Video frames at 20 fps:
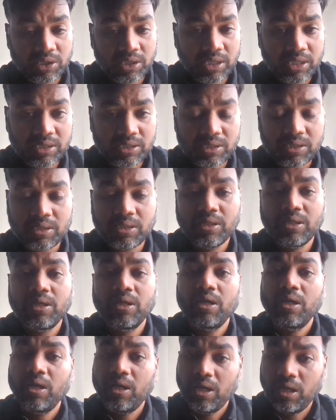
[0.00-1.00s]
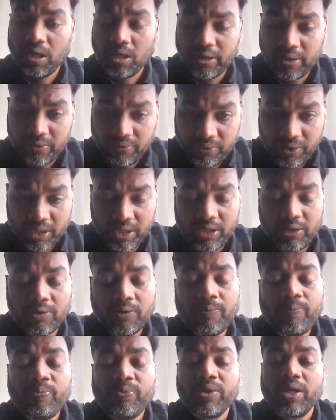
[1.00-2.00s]
this
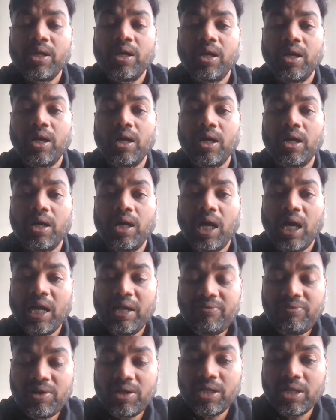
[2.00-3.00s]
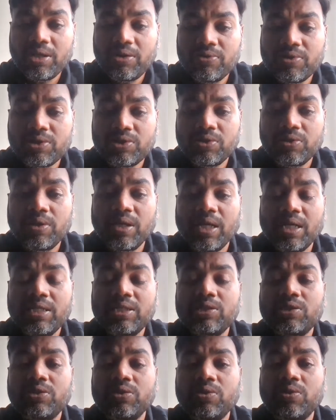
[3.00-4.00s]
video, I will request you
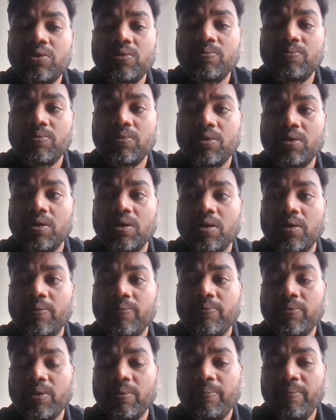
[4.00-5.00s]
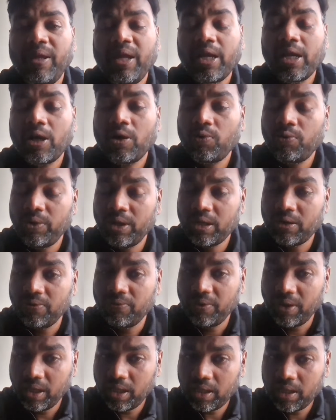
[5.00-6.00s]
guys to make a quick
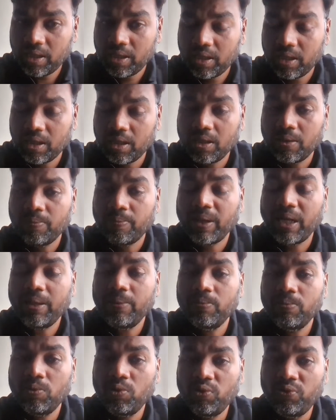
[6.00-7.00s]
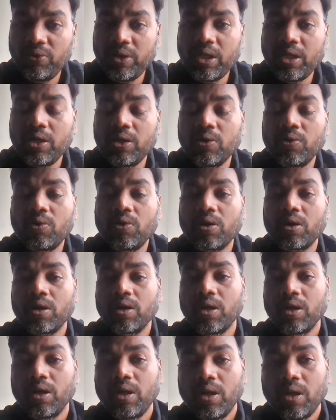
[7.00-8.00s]
win by moving your
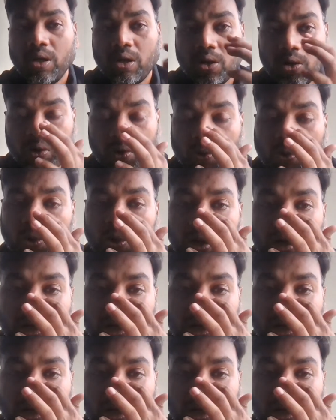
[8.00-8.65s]
role